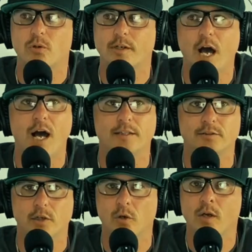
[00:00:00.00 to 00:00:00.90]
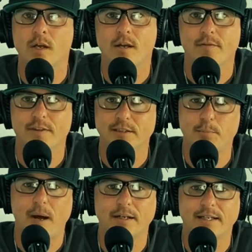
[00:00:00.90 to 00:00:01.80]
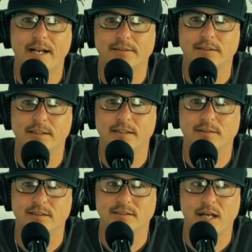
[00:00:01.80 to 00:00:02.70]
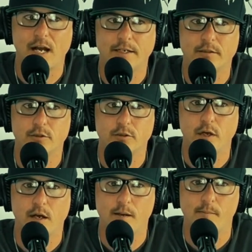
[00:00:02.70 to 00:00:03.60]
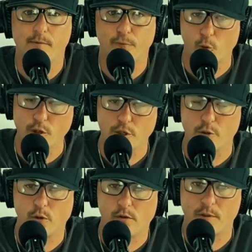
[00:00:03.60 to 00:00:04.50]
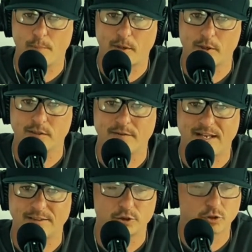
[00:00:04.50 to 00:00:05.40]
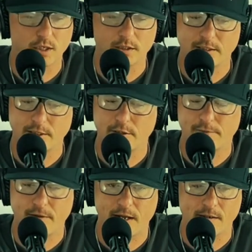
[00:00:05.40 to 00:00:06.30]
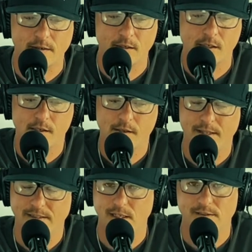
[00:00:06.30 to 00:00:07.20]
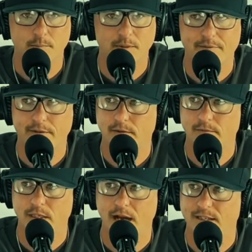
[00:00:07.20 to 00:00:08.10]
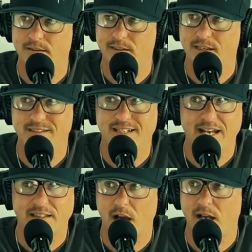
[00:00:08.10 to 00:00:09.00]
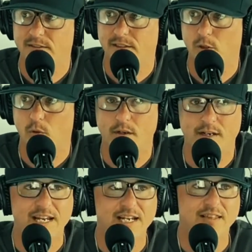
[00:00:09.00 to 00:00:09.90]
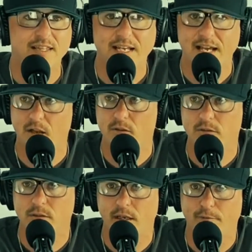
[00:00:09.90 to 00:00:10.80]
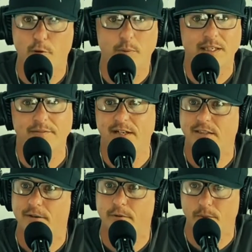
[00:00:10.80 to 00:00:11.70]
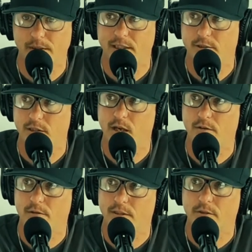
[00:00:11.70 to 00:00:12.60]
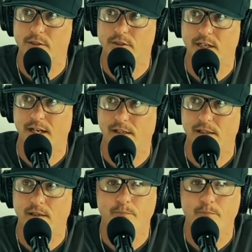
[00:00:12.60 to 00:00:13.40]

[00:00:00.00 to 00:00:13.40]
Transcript: not. So this podcast is designed for you, the person that's struggling in your faith, that doesn't believe that God exists, an agnostic or anything else. If you believe in a different religion other than Christianity,